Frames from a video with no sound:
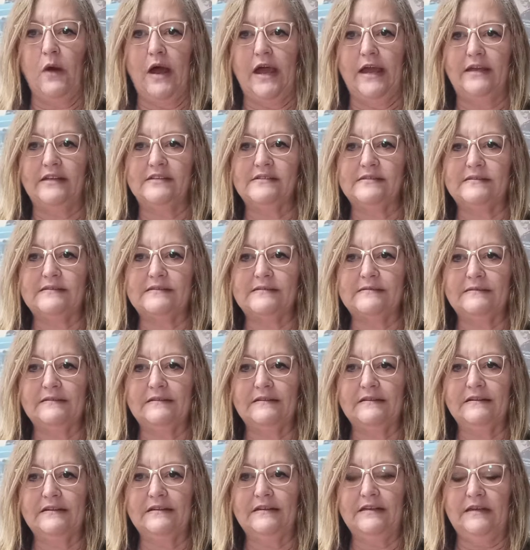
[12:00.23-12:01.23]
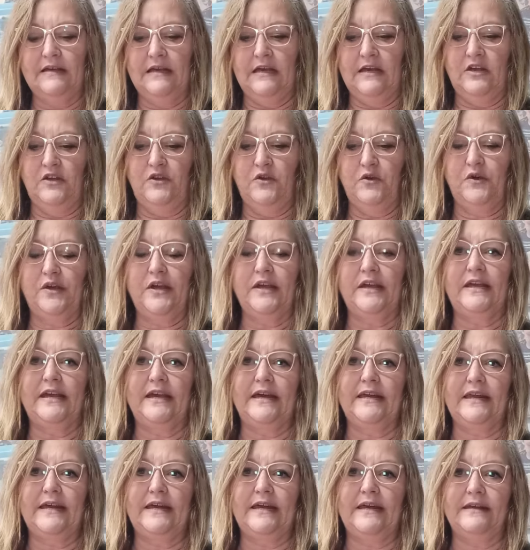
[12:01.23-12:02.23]
whites. You can
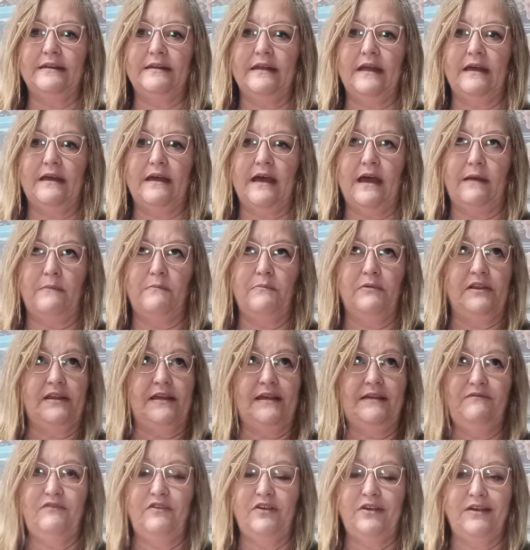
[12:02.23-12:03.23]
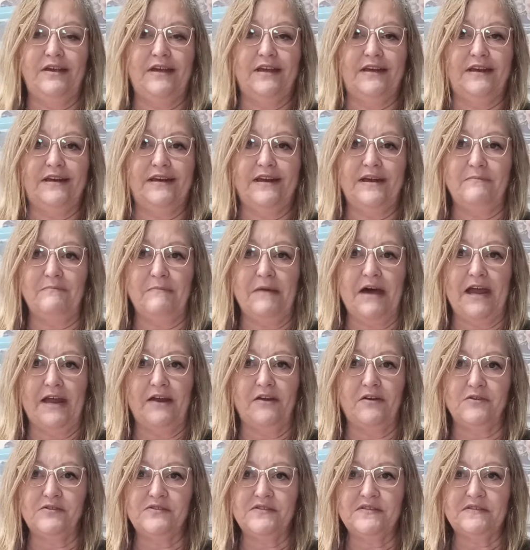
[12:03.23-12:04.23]
get it, I believe you can get it at
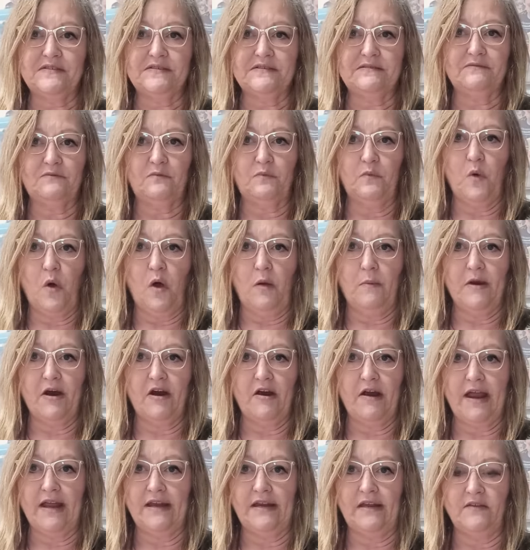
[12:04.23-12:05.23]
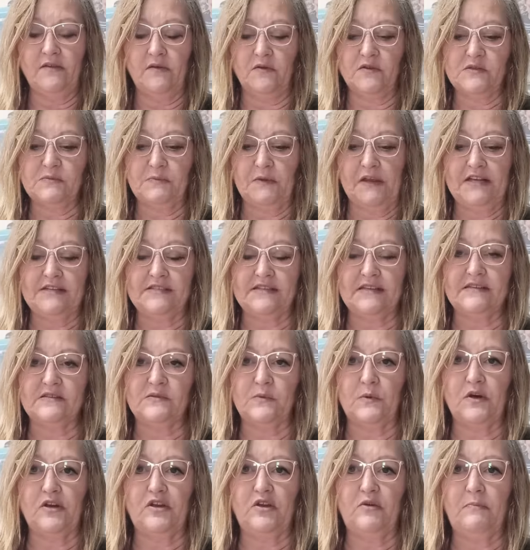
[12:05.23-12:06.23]
Meijer's, Walmart, any of those places
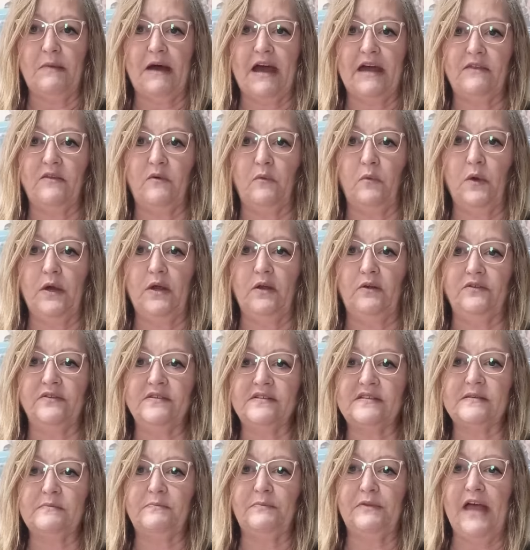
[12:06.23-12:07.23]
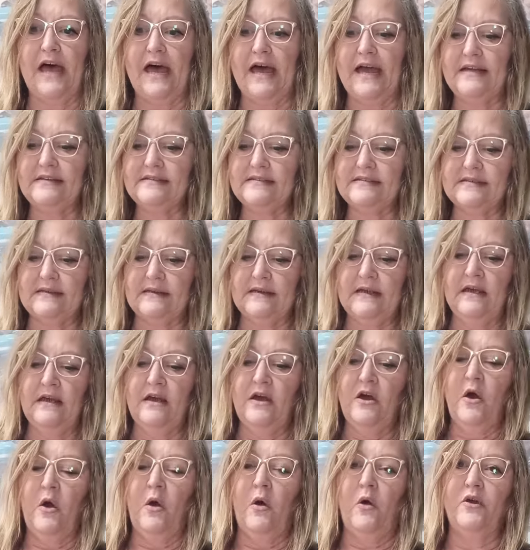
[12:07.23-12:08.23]
where you buy the Wilton supplies.
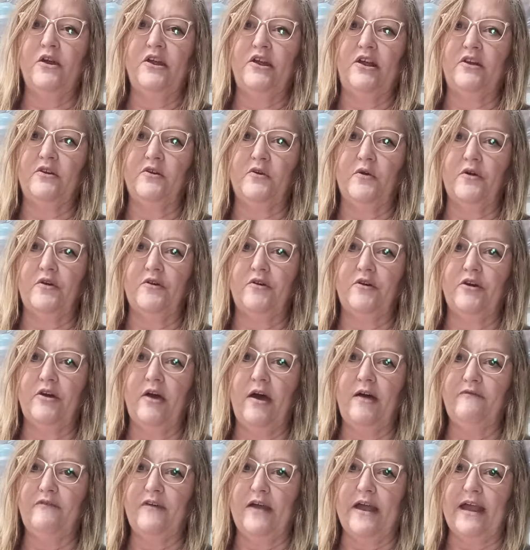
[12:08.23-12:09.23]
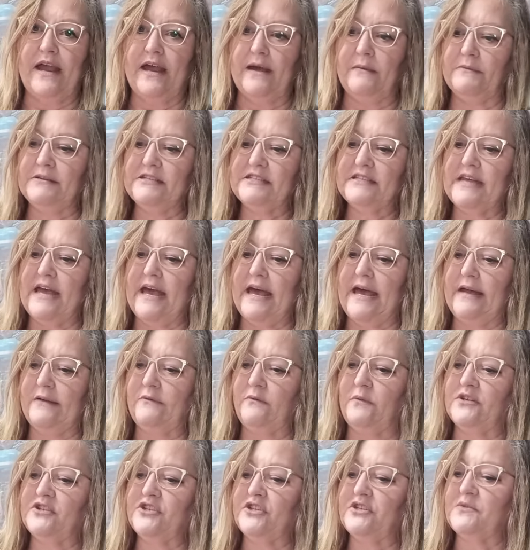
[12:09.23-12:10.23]
Or you can order it off of
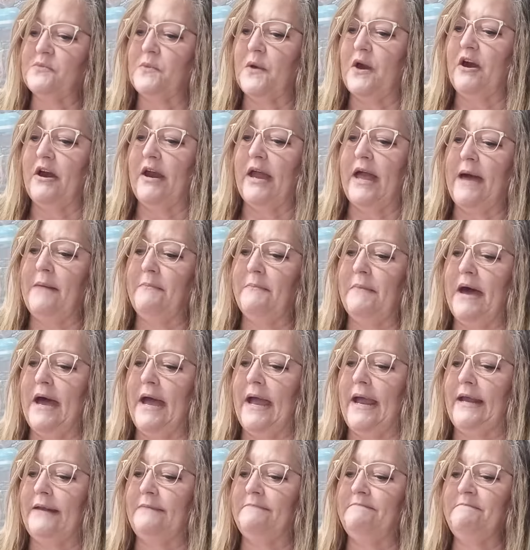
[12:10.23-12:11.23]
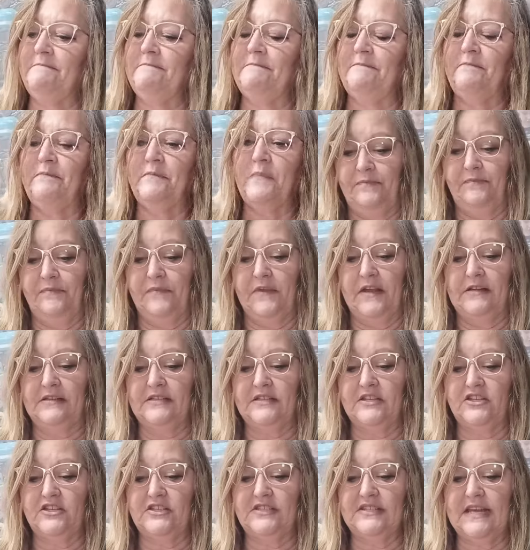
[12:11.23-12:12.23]
Amazon, which is where I got mine.
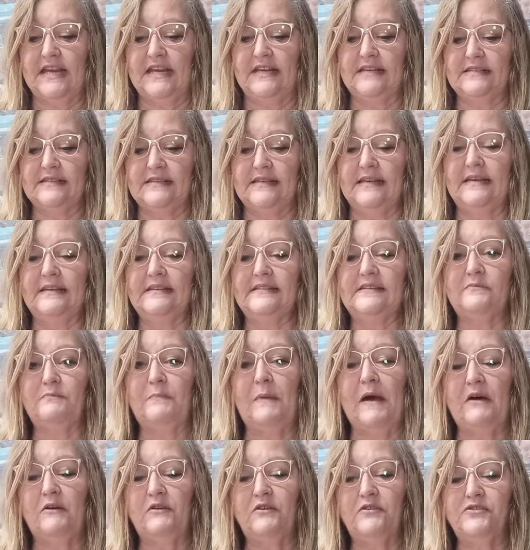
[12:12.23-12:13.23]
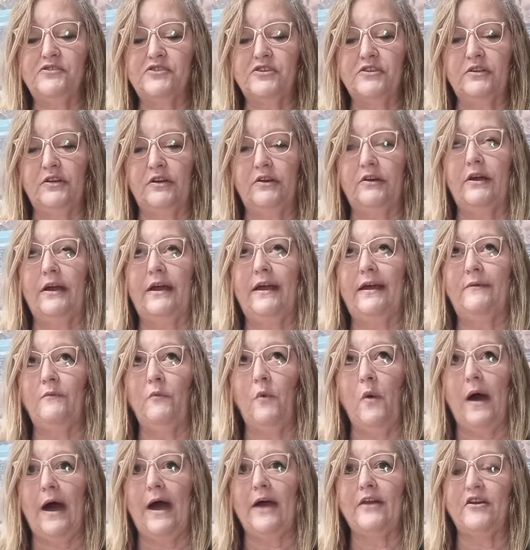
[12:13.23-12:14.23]
It just takes this, powdered sugar,
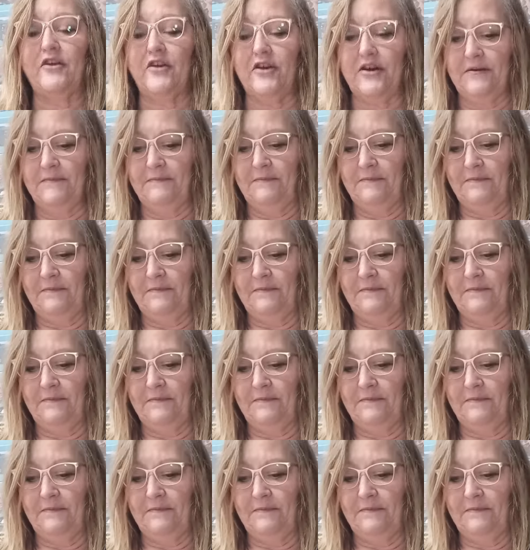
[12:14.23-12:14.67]
and water.